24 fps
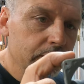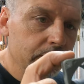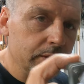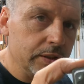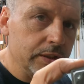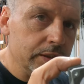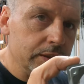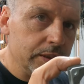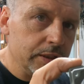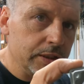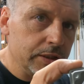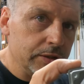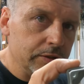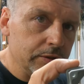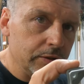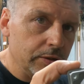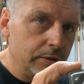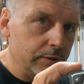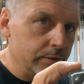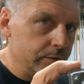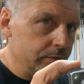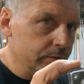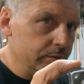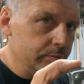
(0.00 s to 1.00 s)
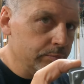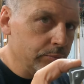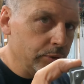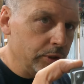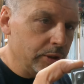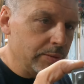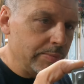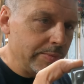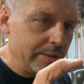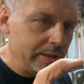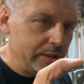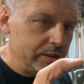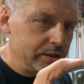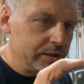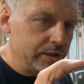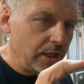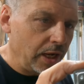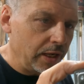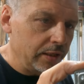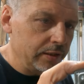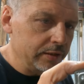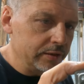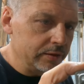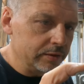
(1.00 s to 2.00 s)
These things are pretty much
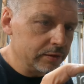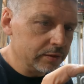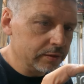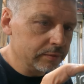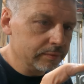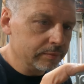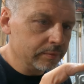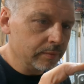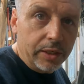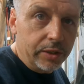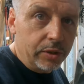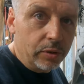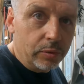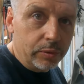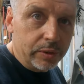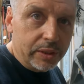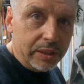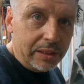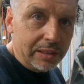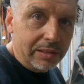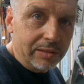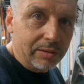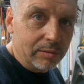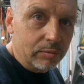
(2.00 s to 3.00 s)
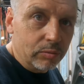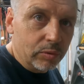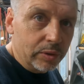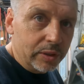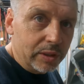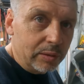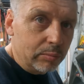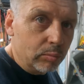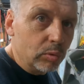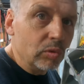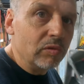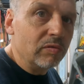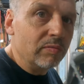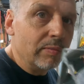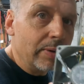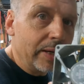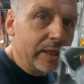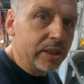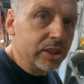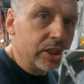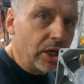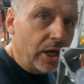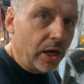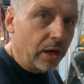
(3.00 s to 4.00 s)
silent. I don't need to really move
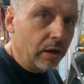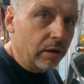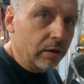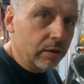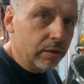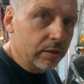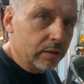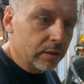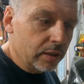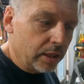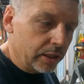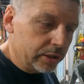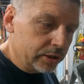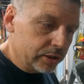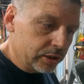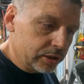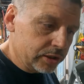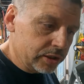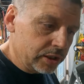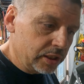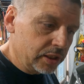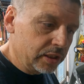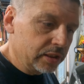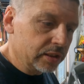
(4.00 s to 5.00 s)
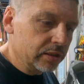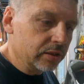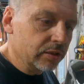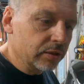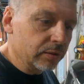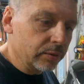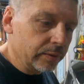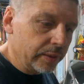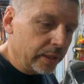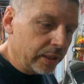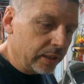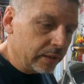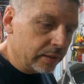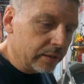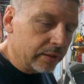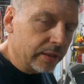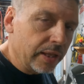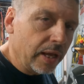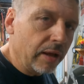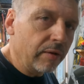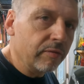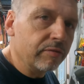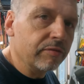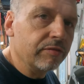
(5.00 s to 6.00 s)
much air. I just need to create
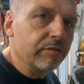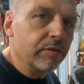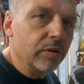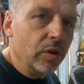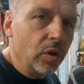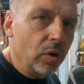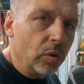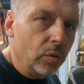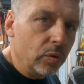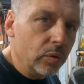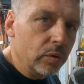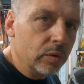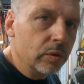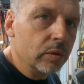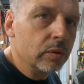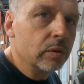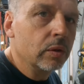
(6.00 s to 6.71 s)
that flow.